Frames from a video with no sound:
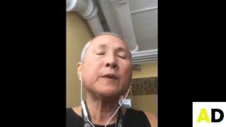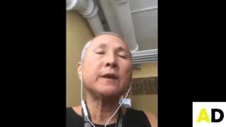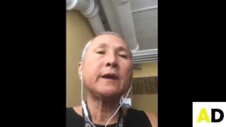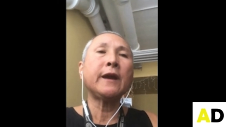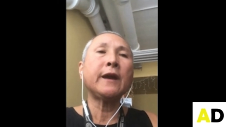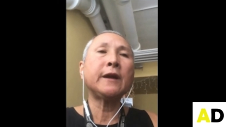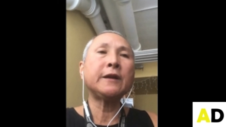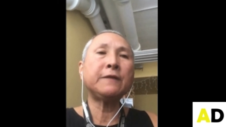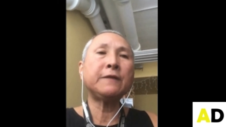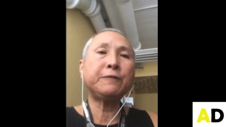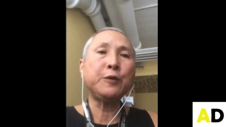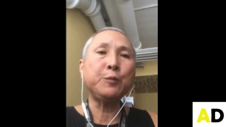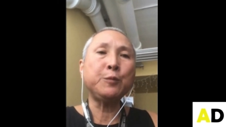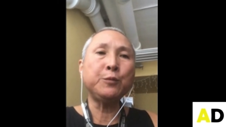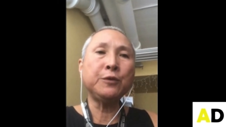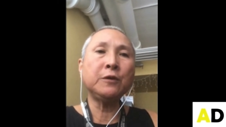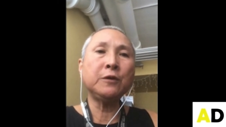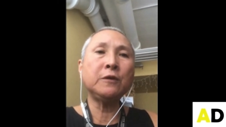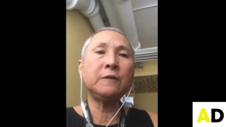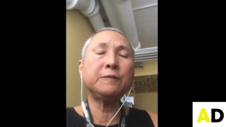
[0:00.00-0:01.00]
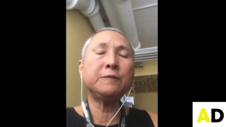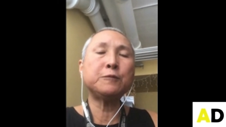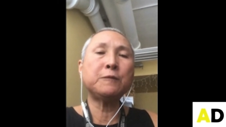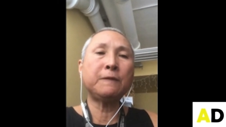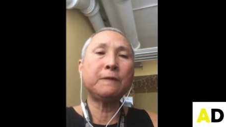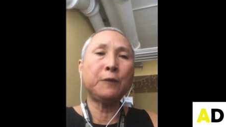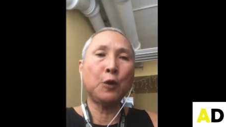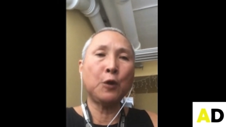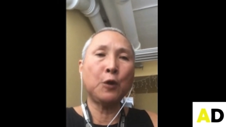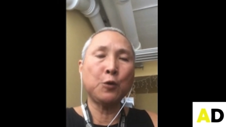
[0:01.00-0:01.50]
and if we move
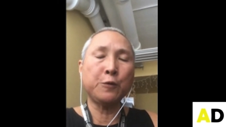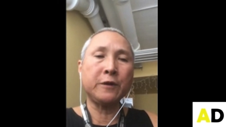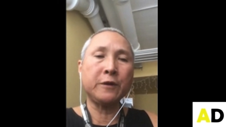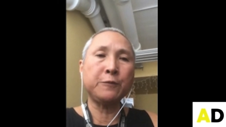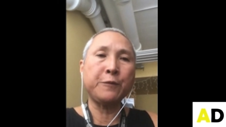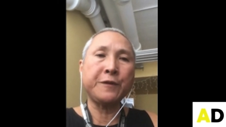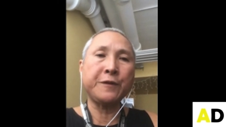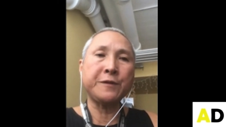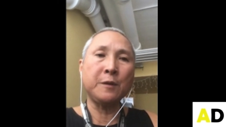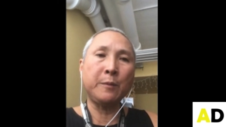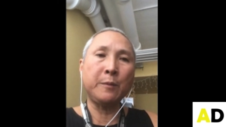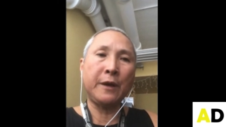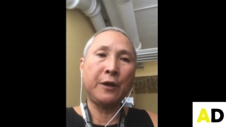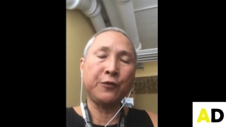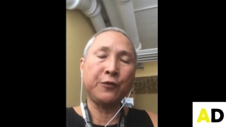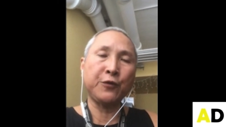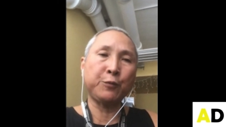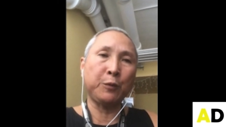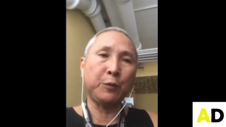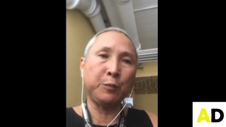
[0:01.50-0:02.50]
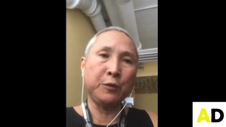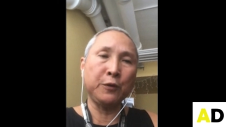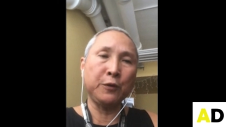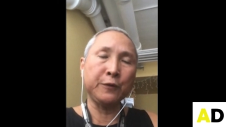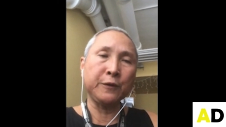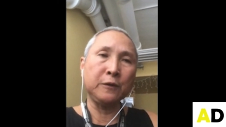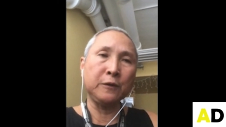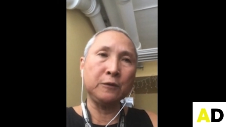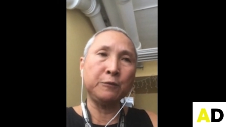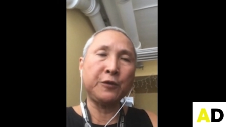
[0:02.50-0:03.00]
forward with the mayor's
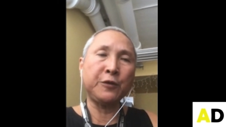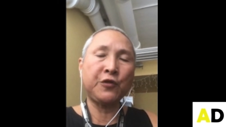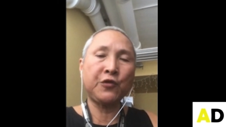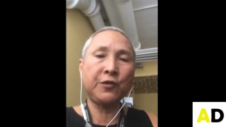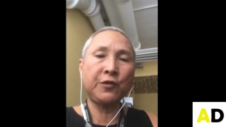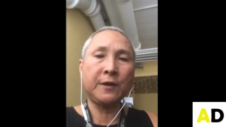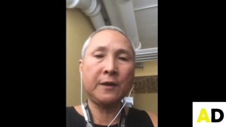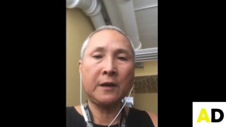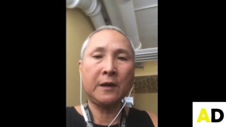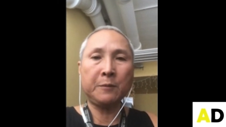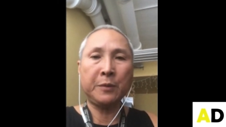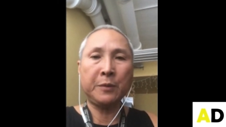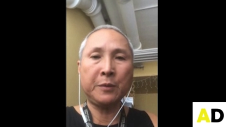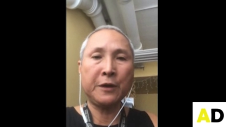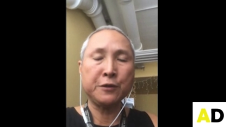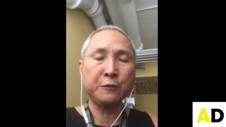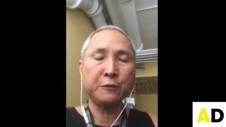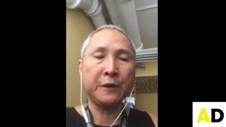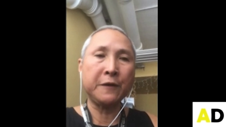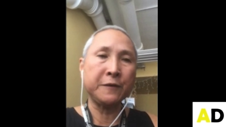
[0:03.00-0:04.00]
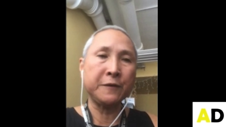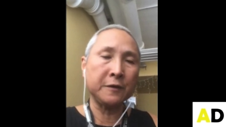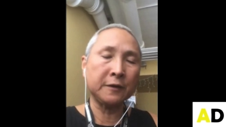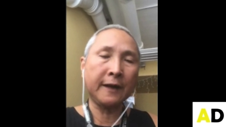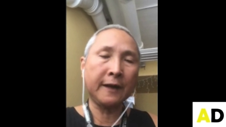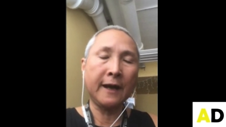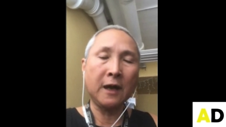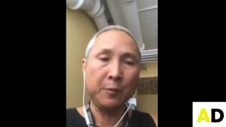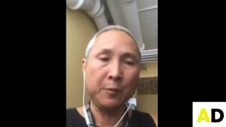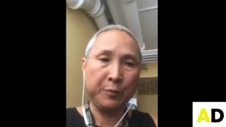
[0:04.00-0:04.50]
proposal, which, by the way, is
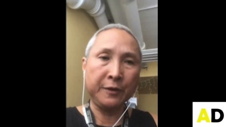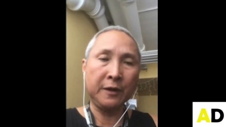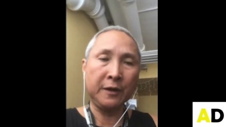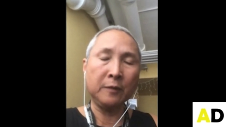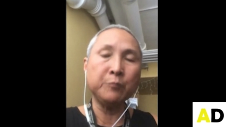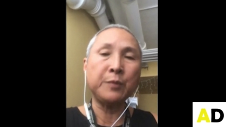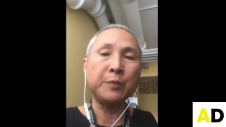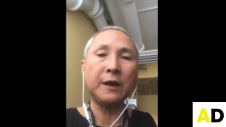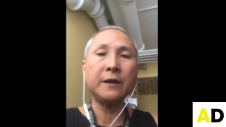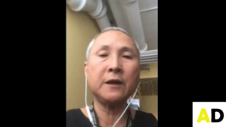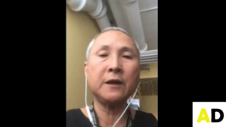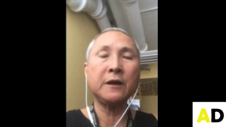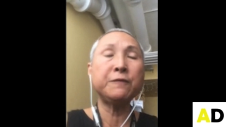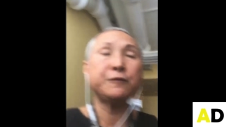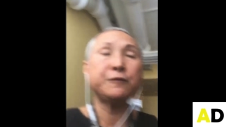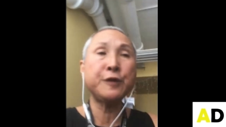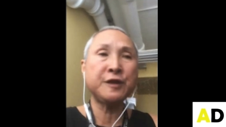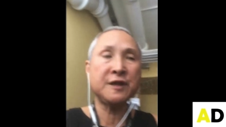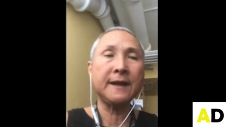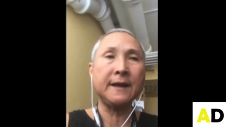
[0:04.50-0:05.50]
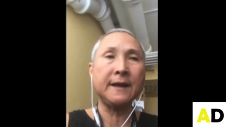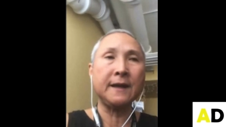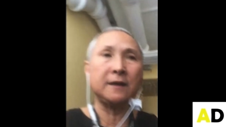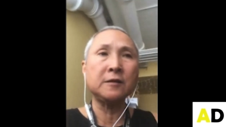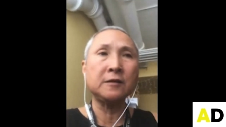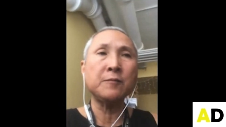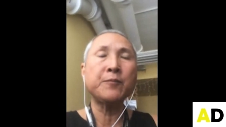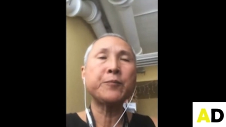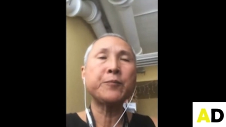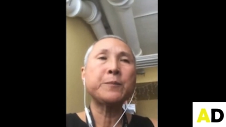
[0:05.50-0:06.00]
not happening, but if we
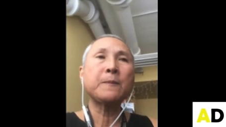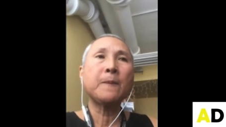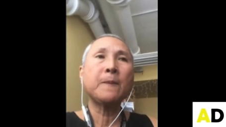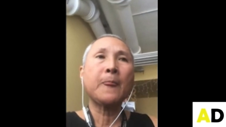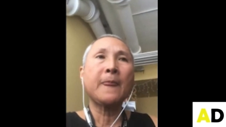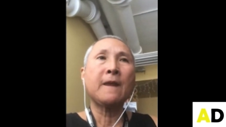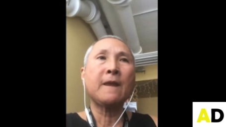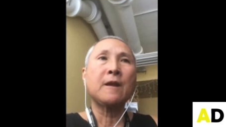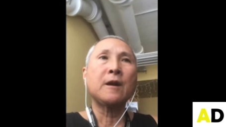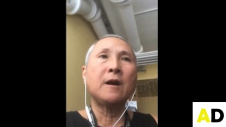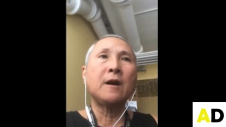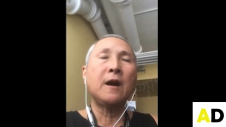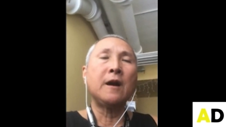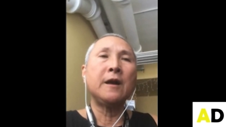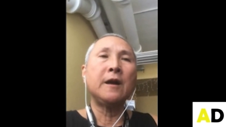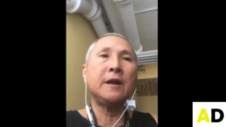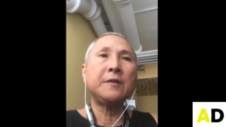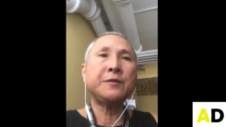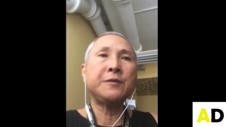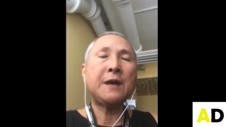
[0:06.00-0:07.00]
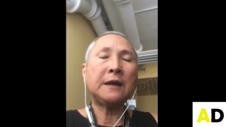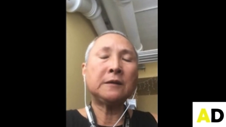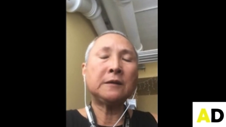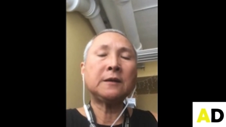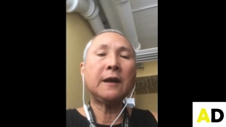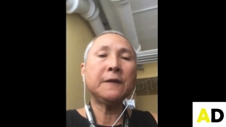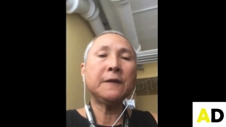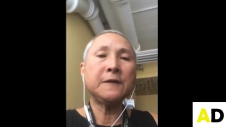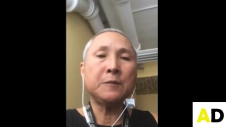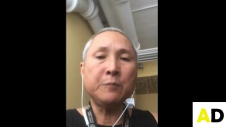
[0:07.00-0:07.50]
did,
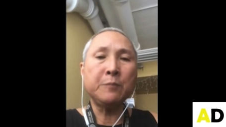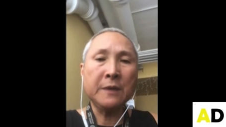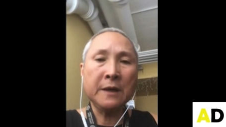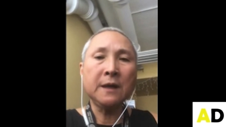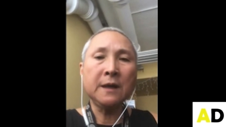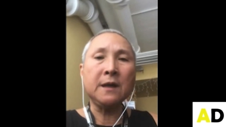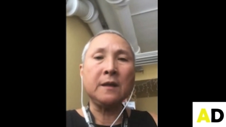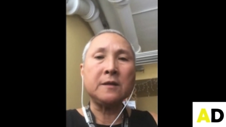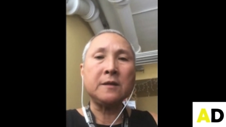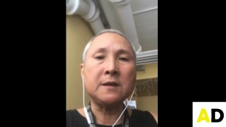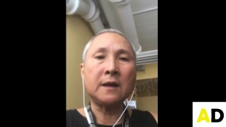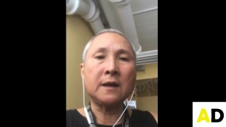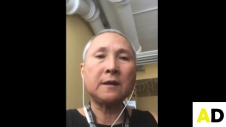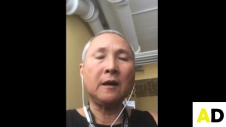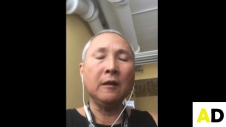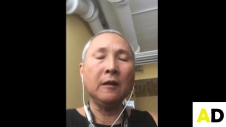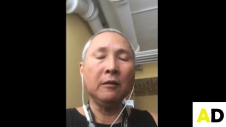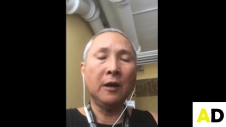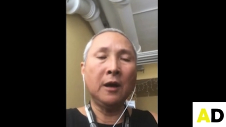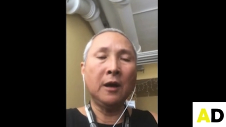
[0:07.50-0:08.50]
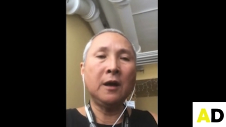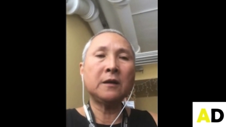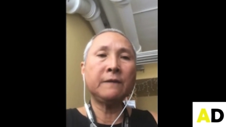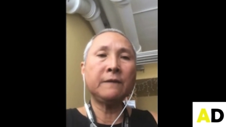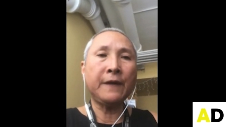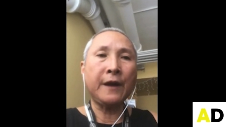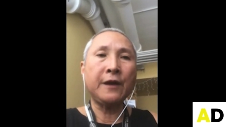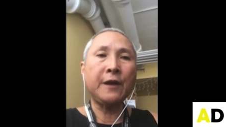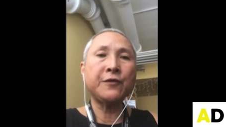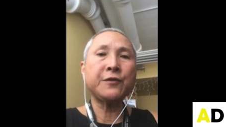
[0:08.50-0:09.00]
that does mean that a lot
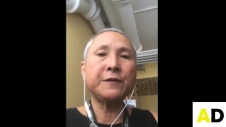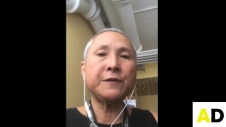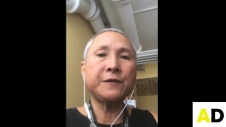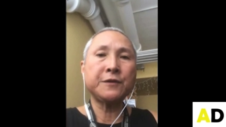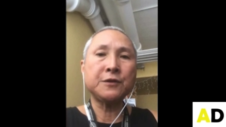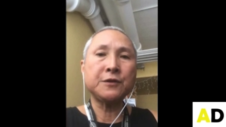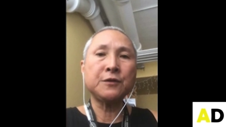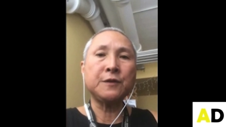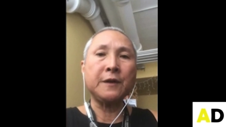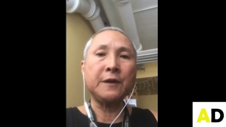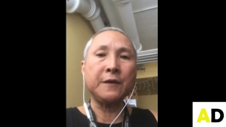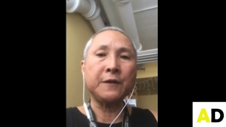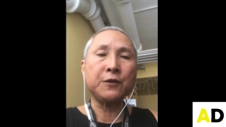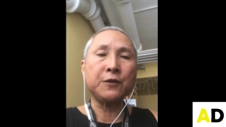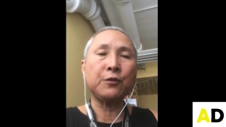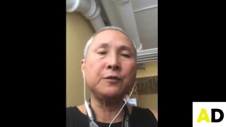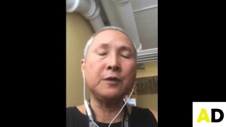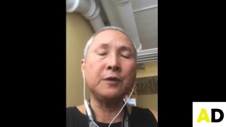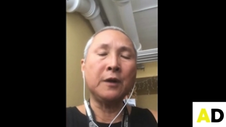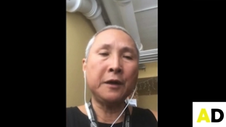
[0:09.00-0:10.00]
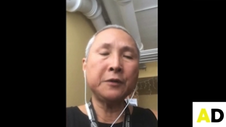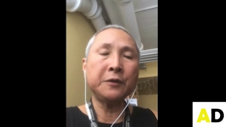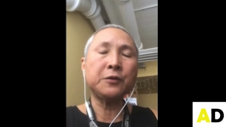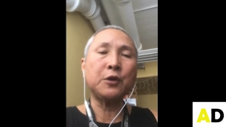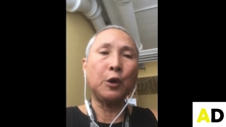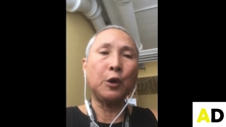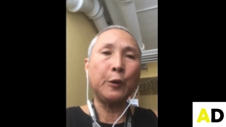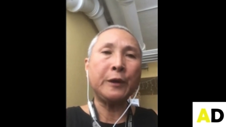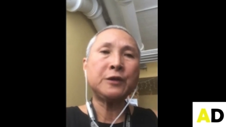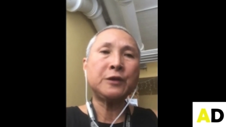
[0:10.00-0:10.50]
of Asian students are
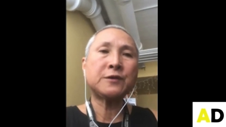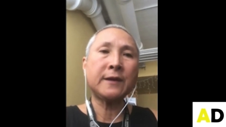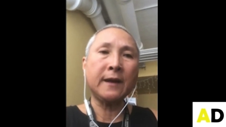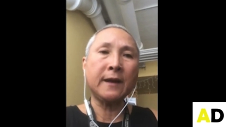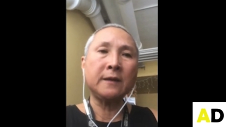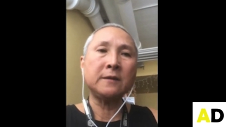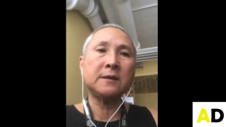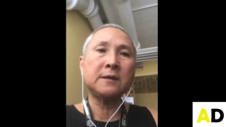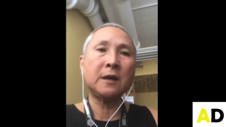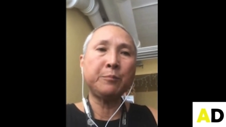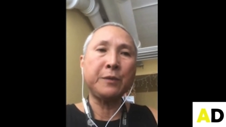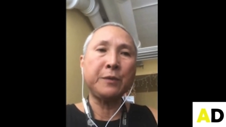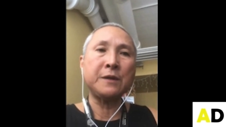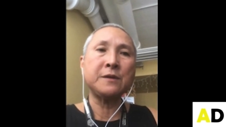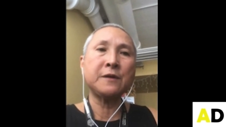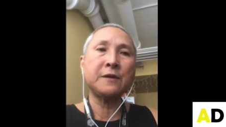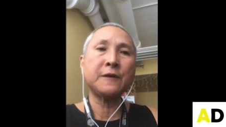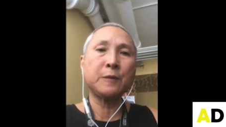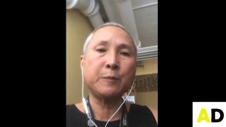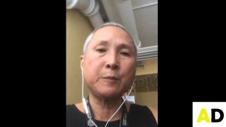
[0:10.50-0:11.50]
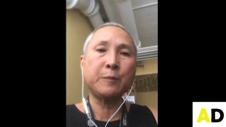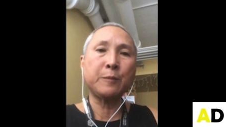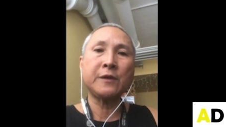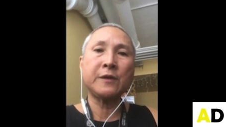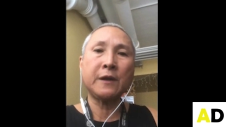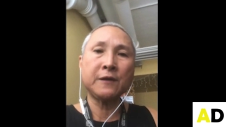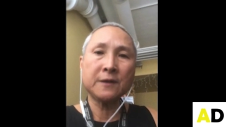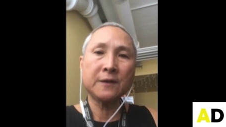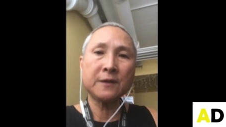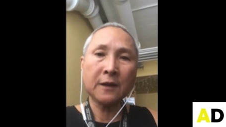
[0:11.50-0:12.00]
not going to end up in the
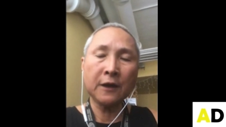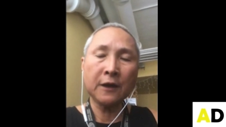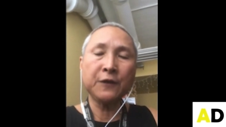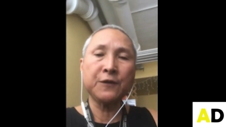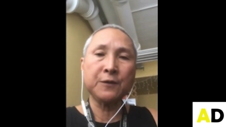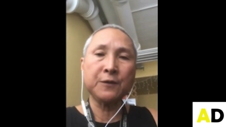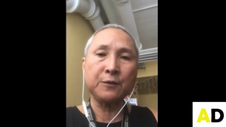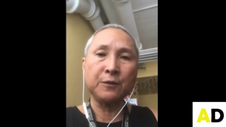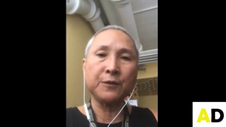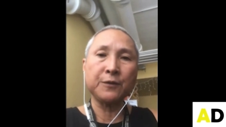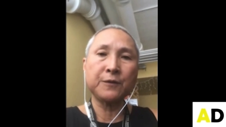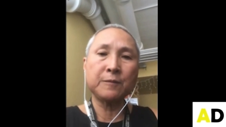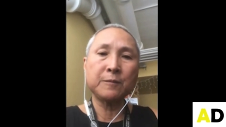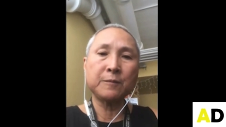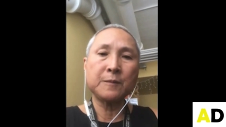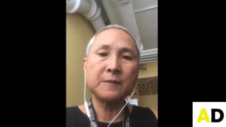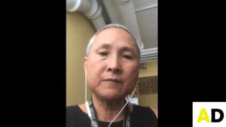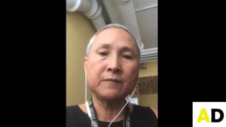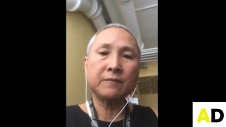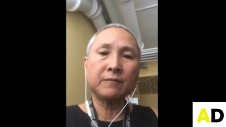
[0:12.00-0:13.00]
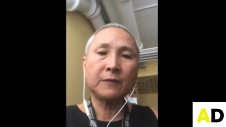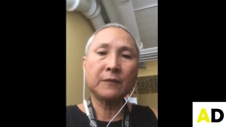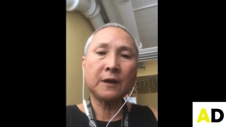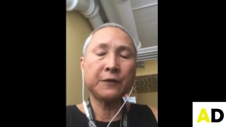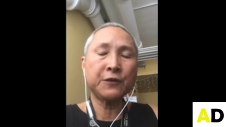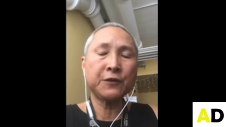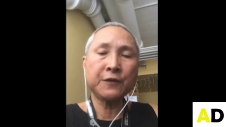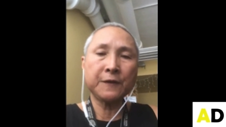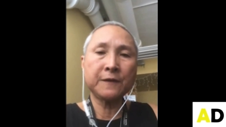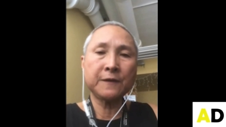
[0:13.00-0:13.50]
specialized high schools.
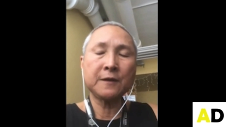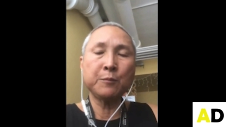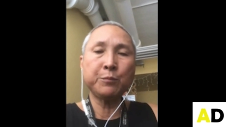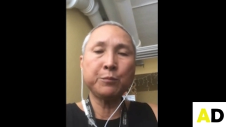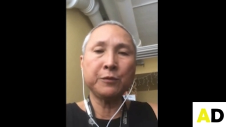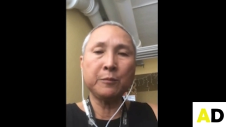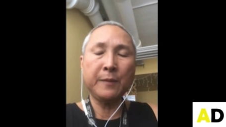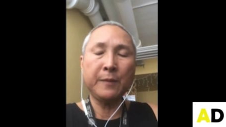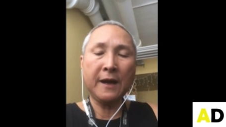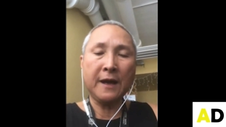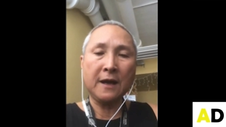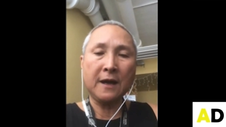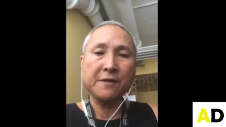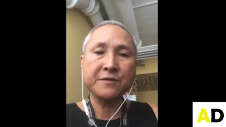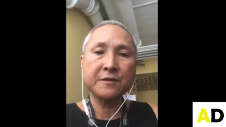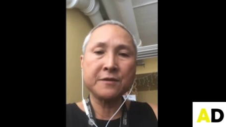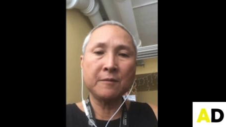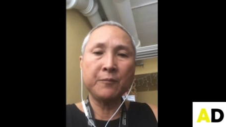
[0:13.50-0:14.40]
That's just simple math.